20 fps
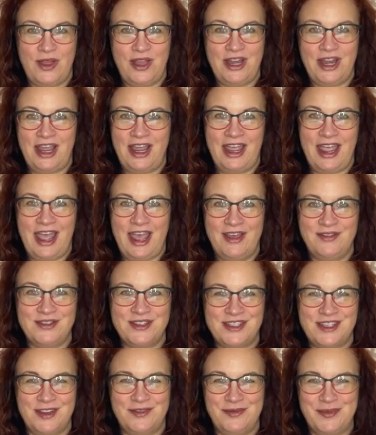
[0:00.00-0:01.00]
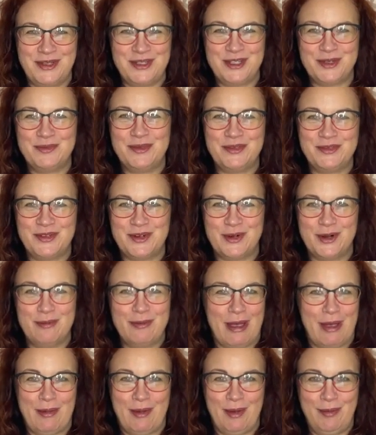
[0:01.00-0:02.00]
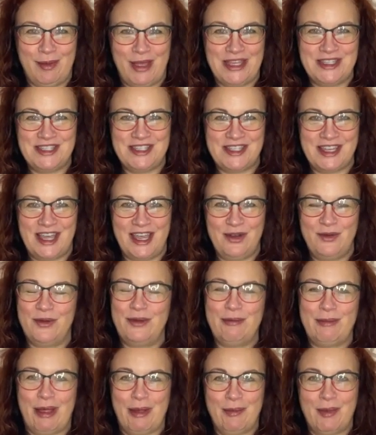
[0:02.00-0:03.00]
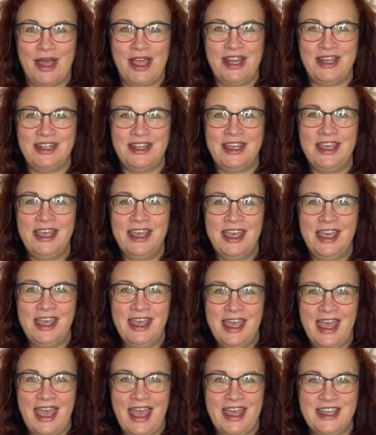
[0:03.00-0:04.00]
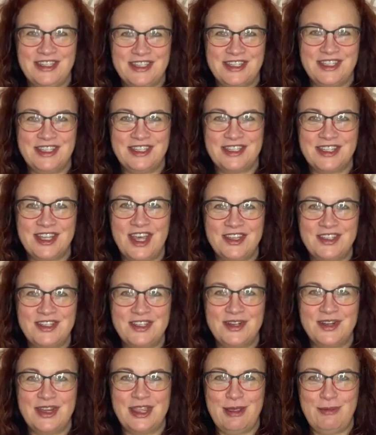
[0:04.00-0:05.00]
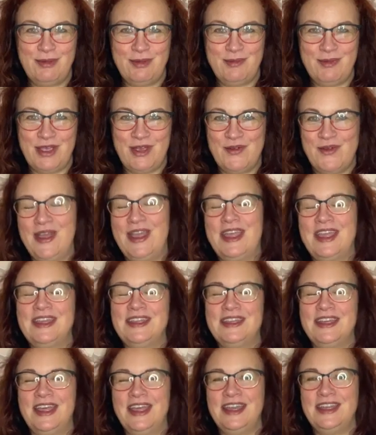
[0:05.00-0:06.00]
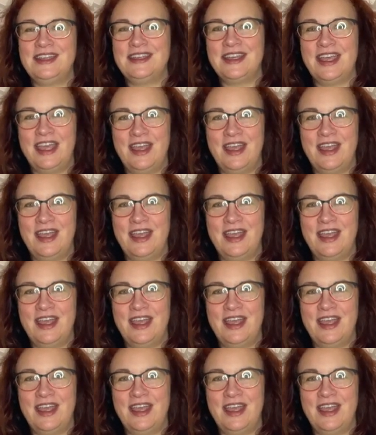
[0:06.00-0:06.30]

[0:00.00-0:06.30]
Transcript: One I have, as I've mentioned before, by my bedside when my mind has these thoughts that are keeping me awake at night.